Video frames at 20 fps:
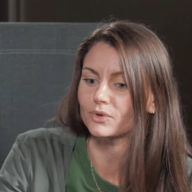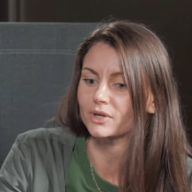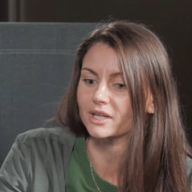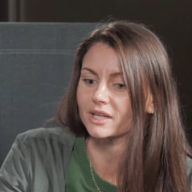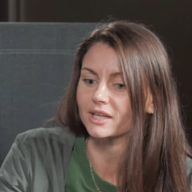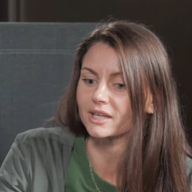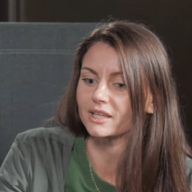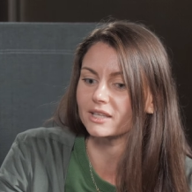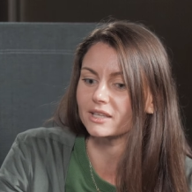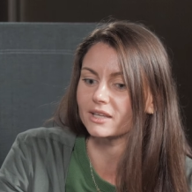
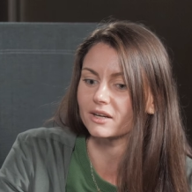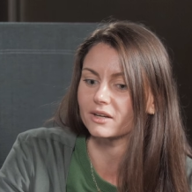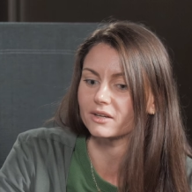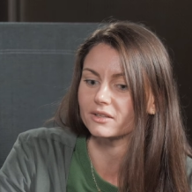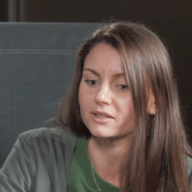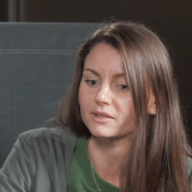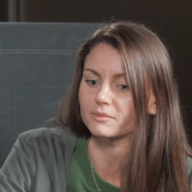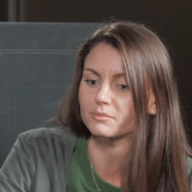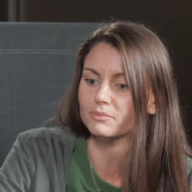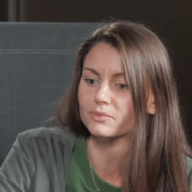working
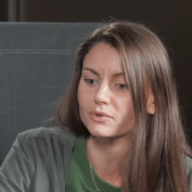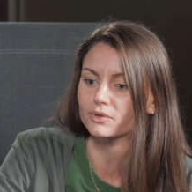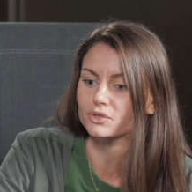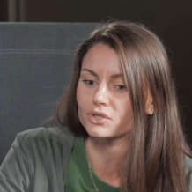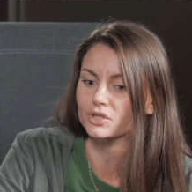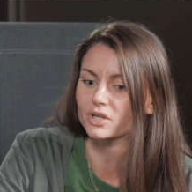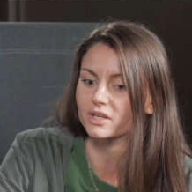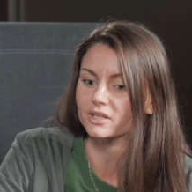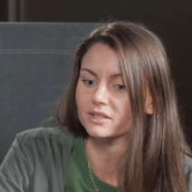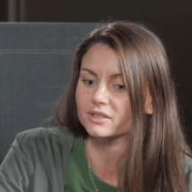on a
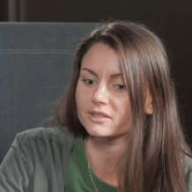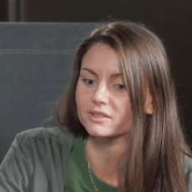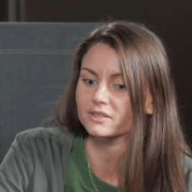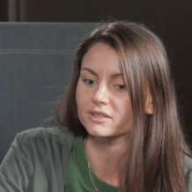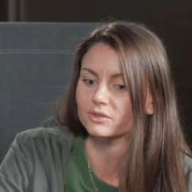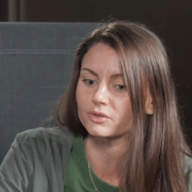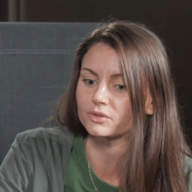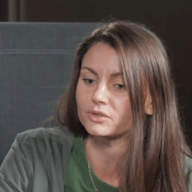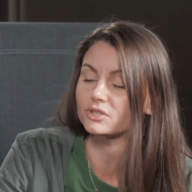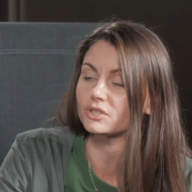project
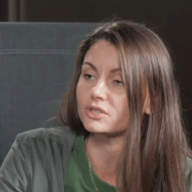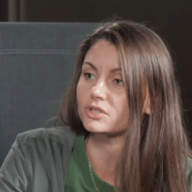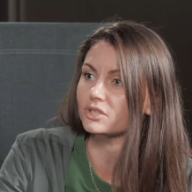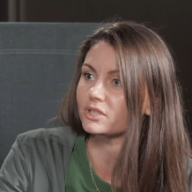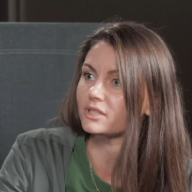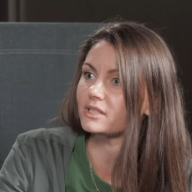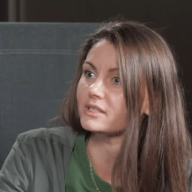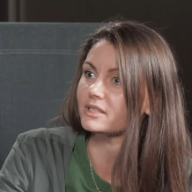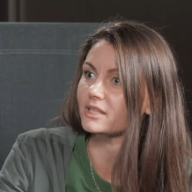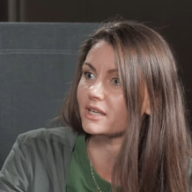on
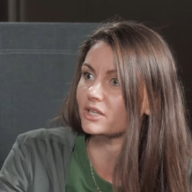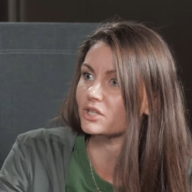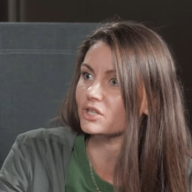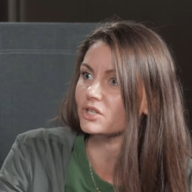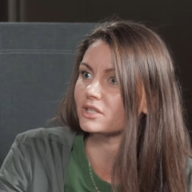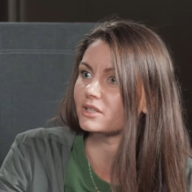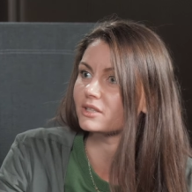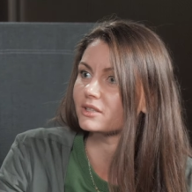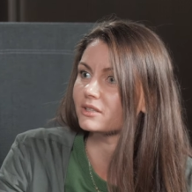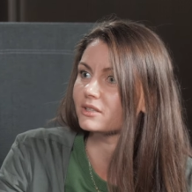
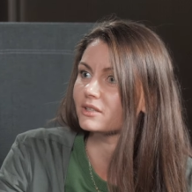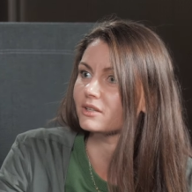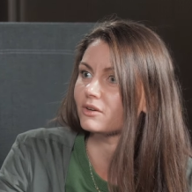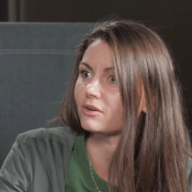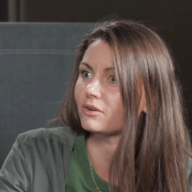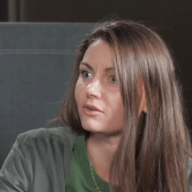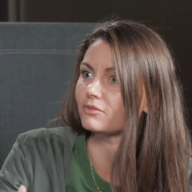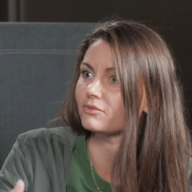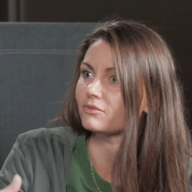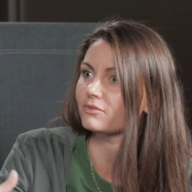digitalization
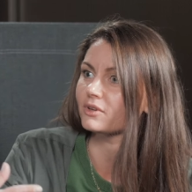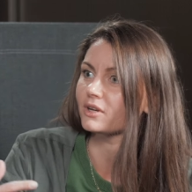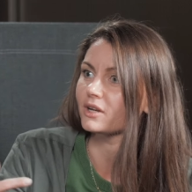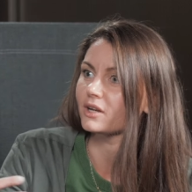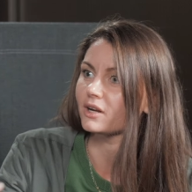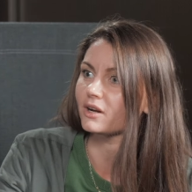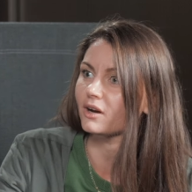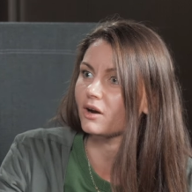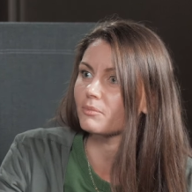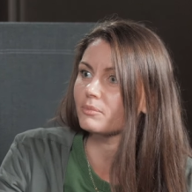of
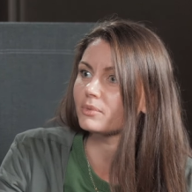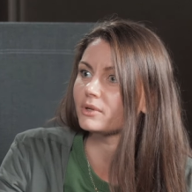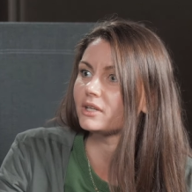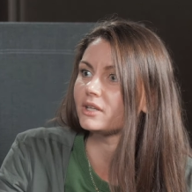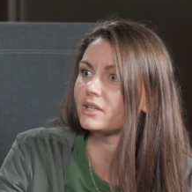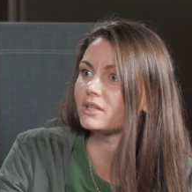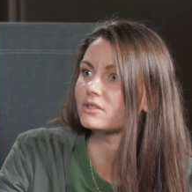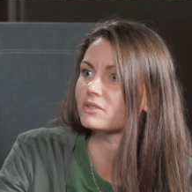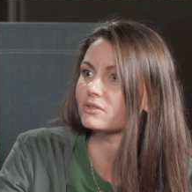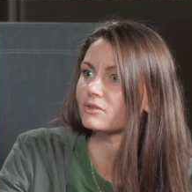
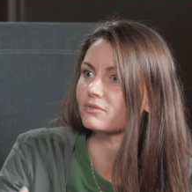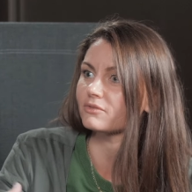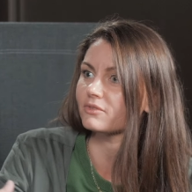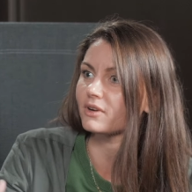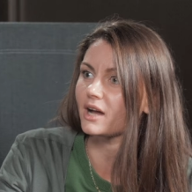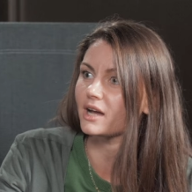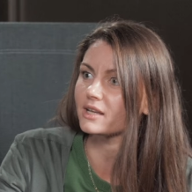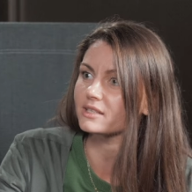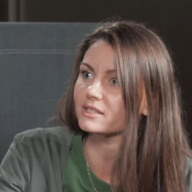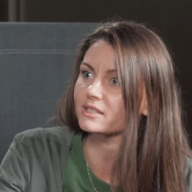companies, of
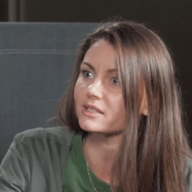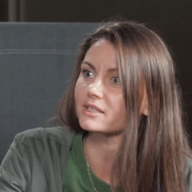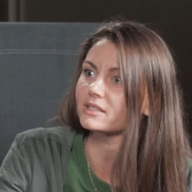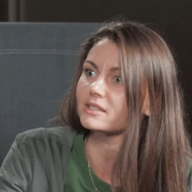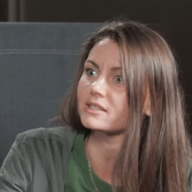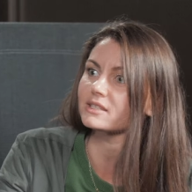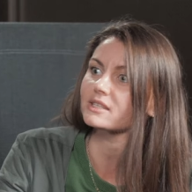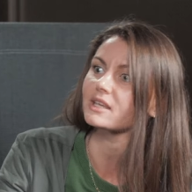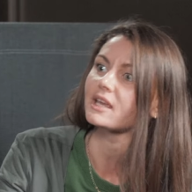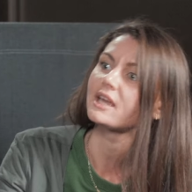
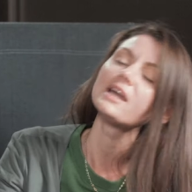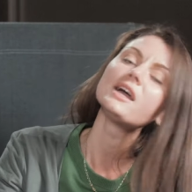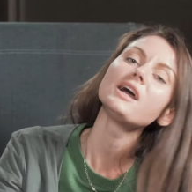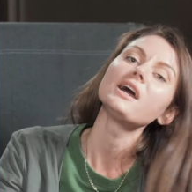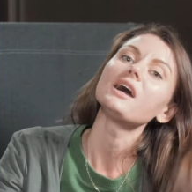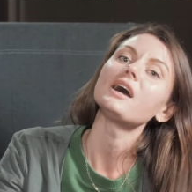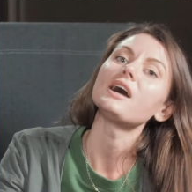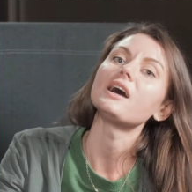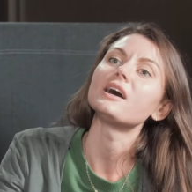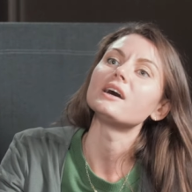assets,
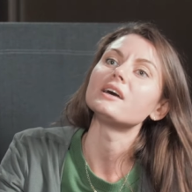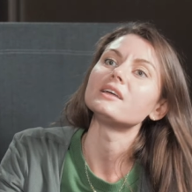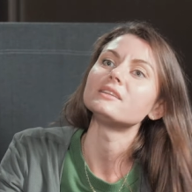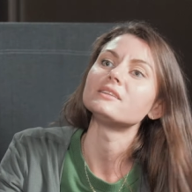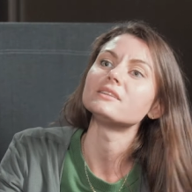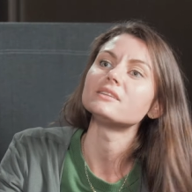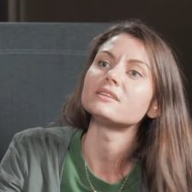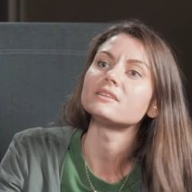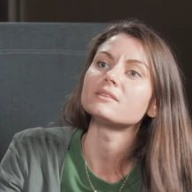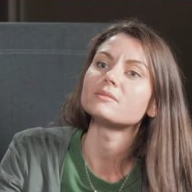
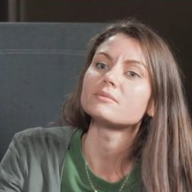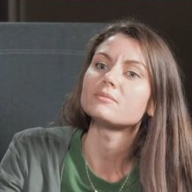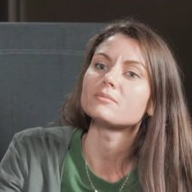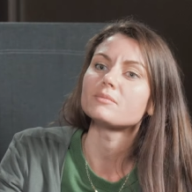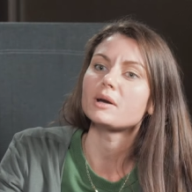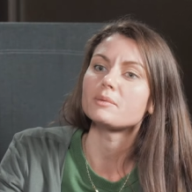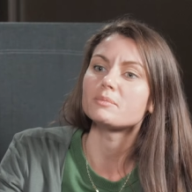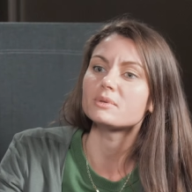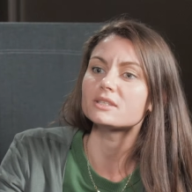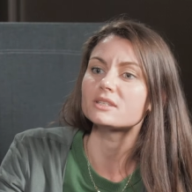and
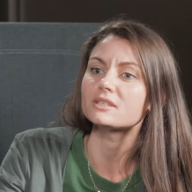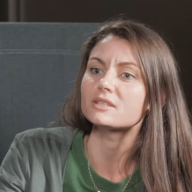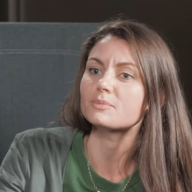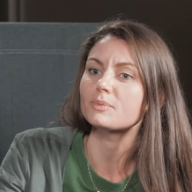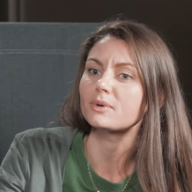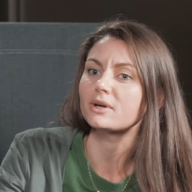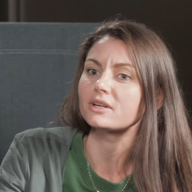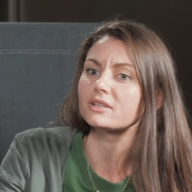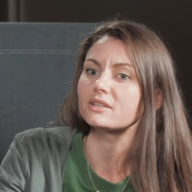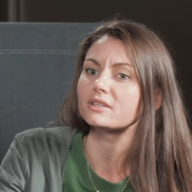my business
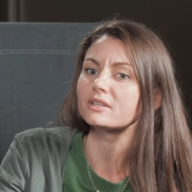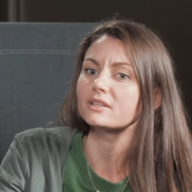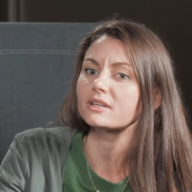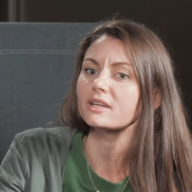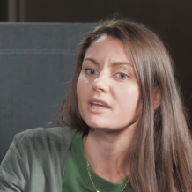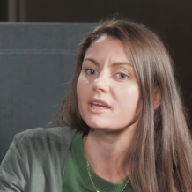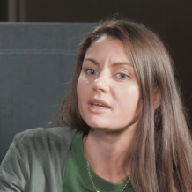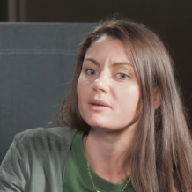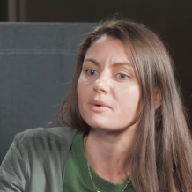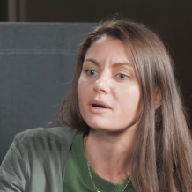partner
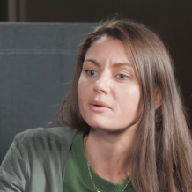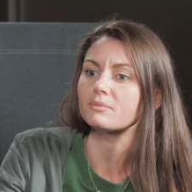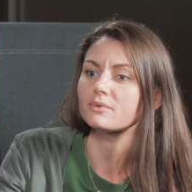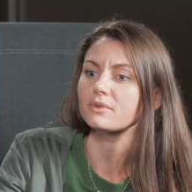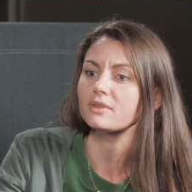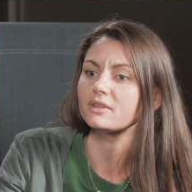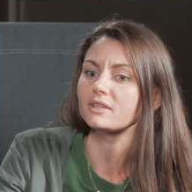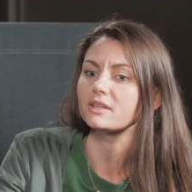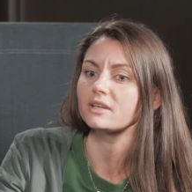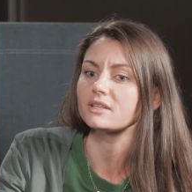came up
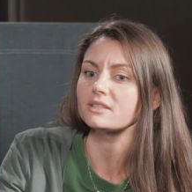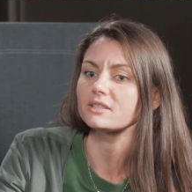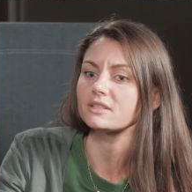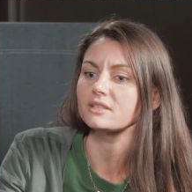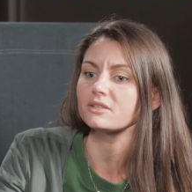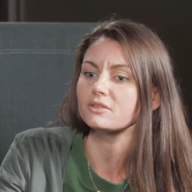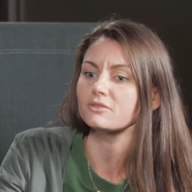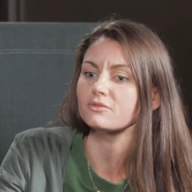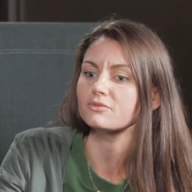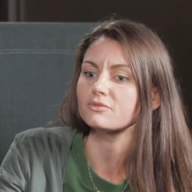with an
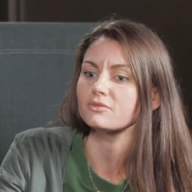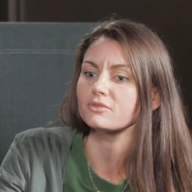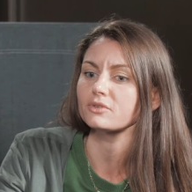idea of